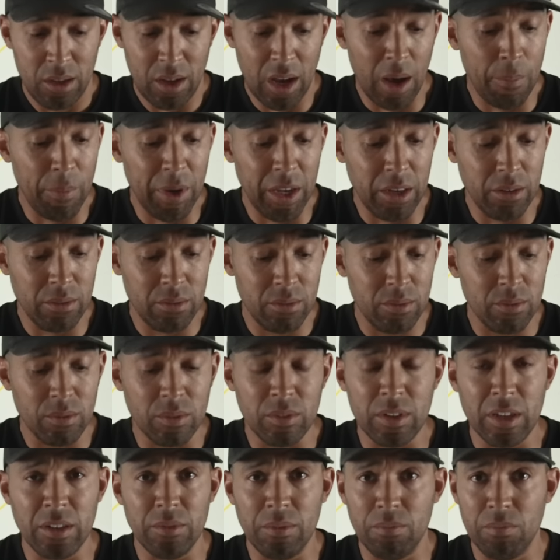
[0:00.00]
I mean,
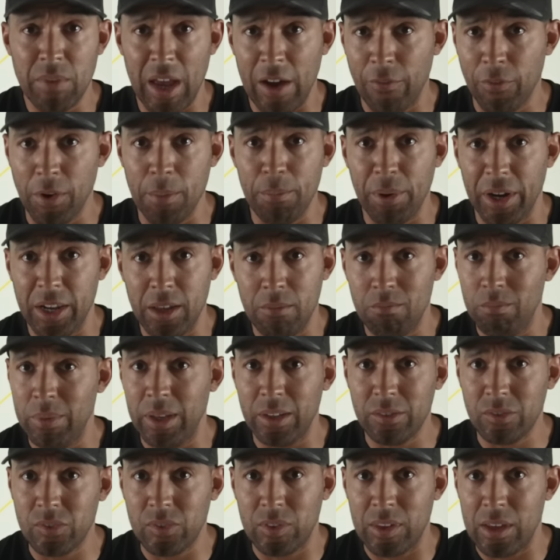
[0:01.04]
did everybody
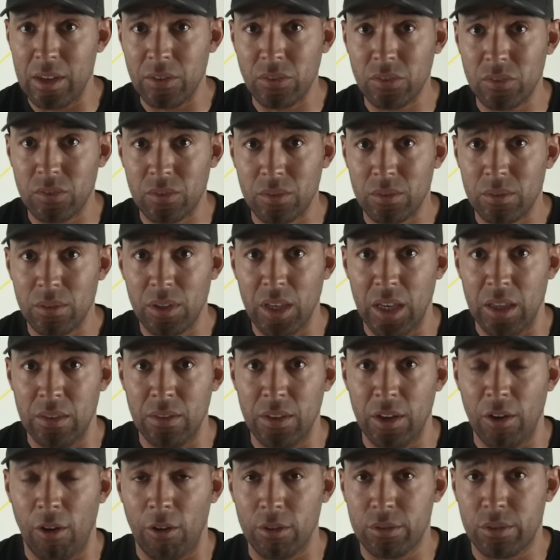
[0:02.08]
miss this in
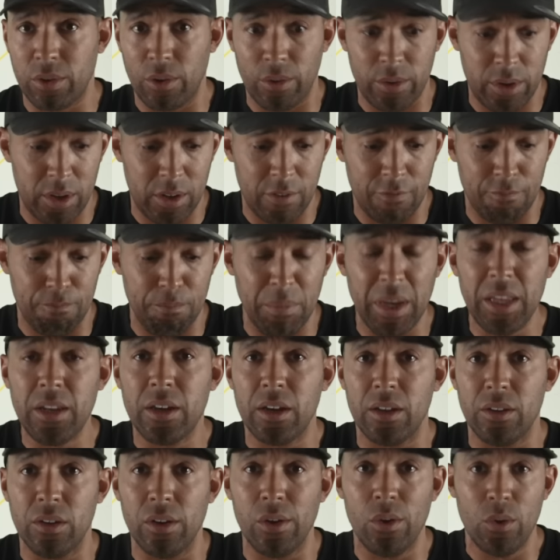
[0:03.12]
the alternative
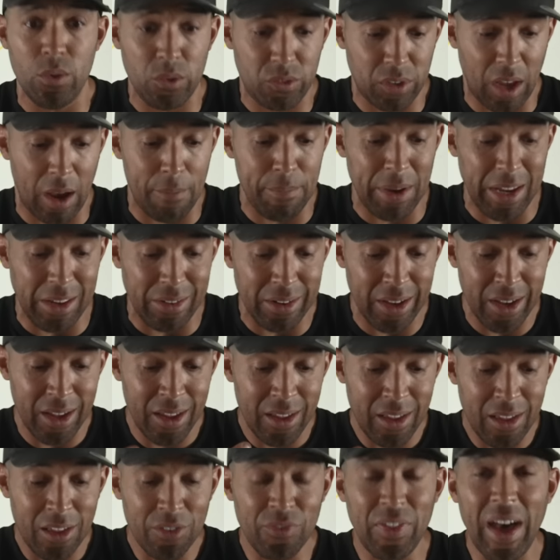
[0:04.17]
media news? I mean,
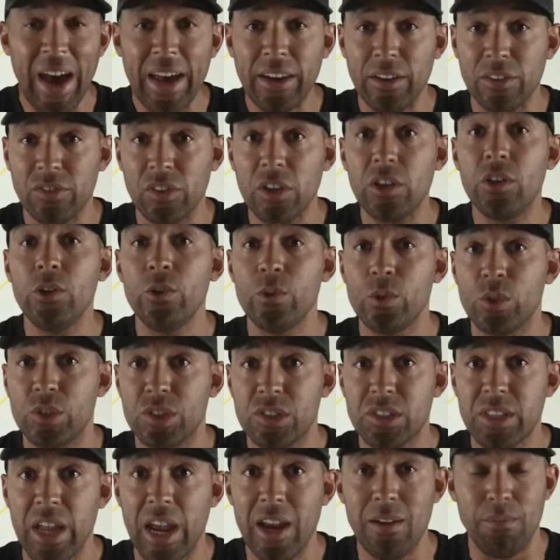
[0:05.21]
that is a huge
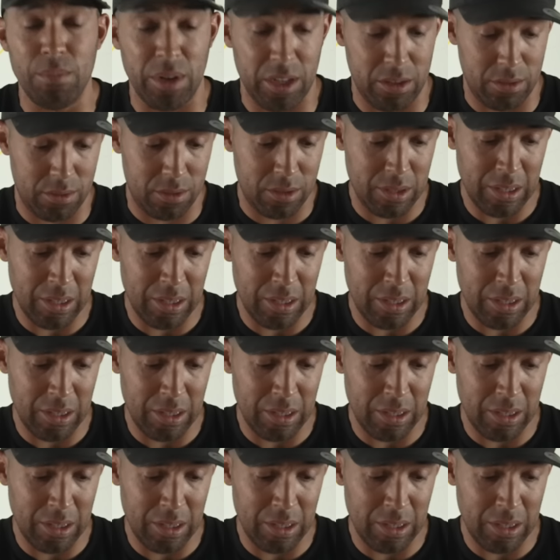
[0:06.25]
statement,